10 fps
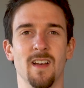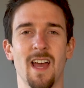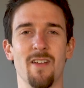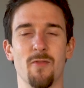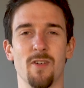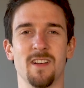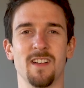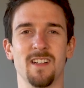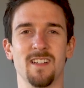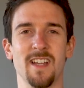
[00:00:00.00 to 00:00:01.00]
Hey
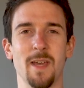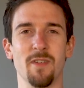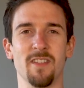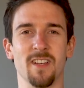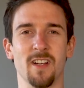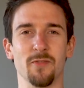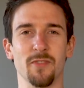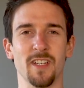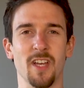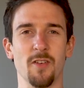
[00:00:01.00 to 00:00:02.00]
everyone, Damien the Kung
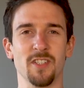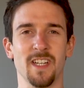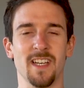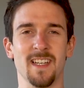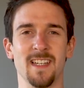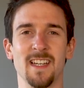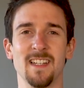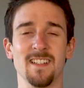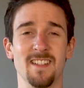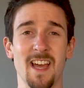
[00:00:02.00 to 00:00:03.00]
Fit Coach here.
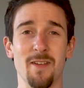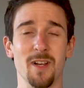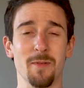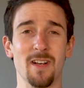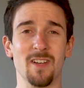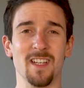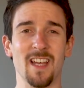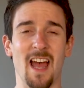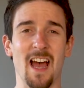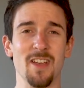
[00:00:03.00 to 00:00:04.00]
Today we're going to be looking
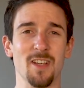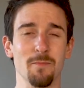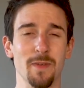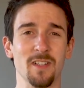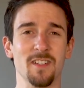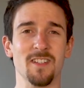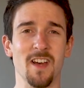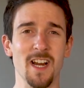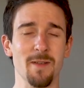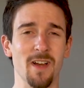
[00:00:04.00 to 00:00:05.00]
at how you can build
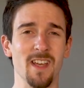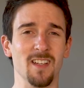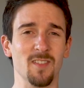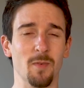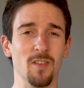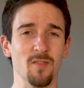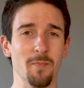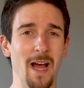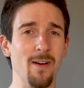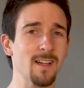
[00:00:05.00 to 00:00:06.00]
dynamite explosive
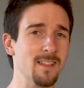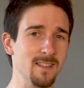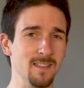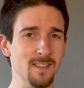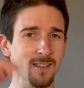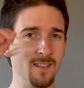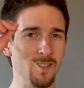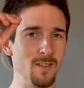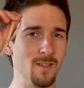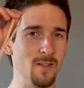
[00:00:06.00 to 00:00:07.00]
power
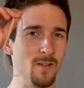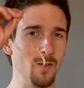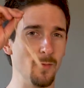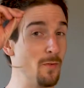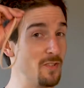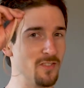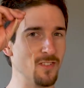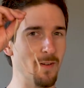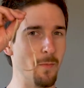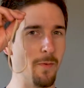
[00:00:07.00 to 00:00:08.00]
with just
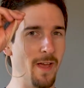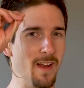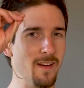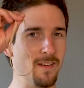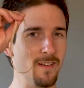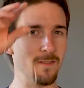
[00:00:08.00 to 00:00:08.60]
a rubber band.